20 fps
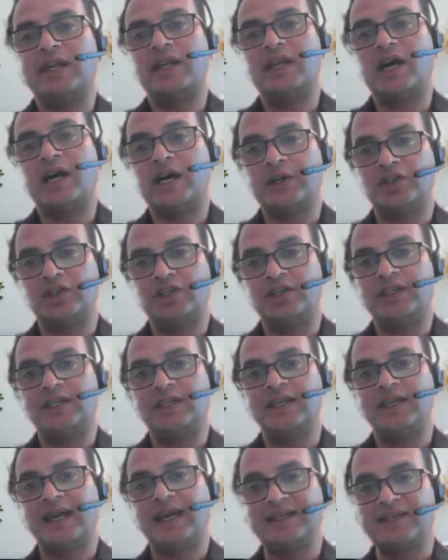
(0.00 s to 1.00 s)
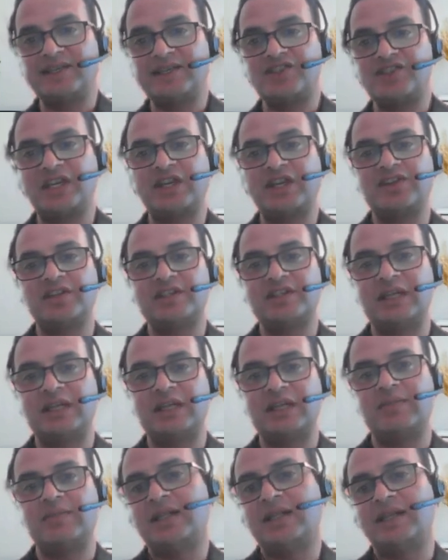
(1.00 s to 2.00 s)
and how you did it as a central
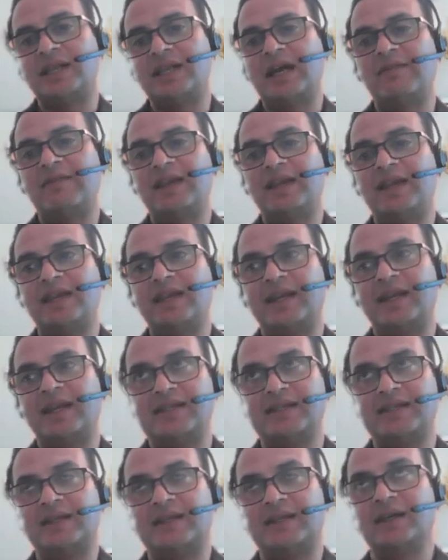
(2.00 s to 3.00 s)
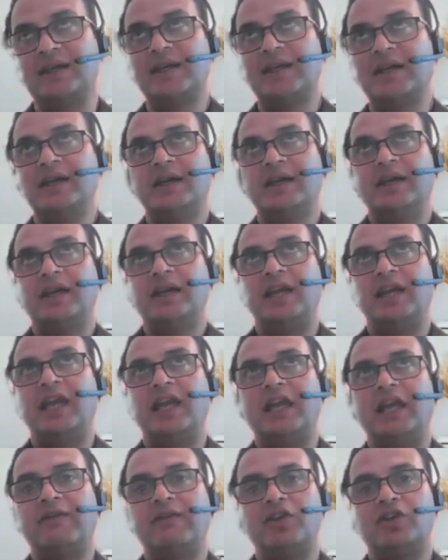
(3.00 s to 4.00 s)
team, rather than having it as a
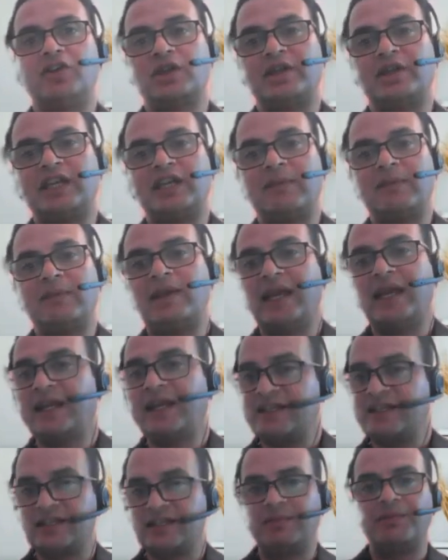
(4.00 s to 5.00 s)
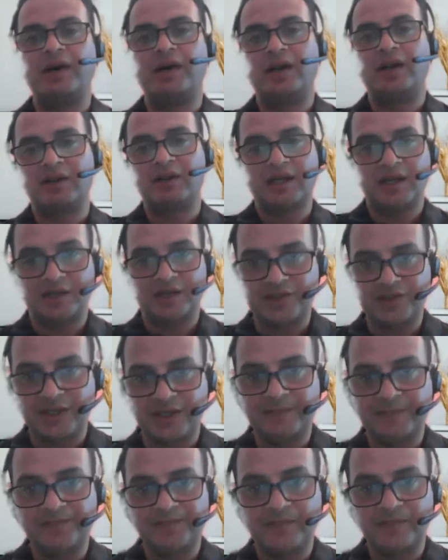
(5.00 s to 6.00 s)
individual team lying in some part of the country,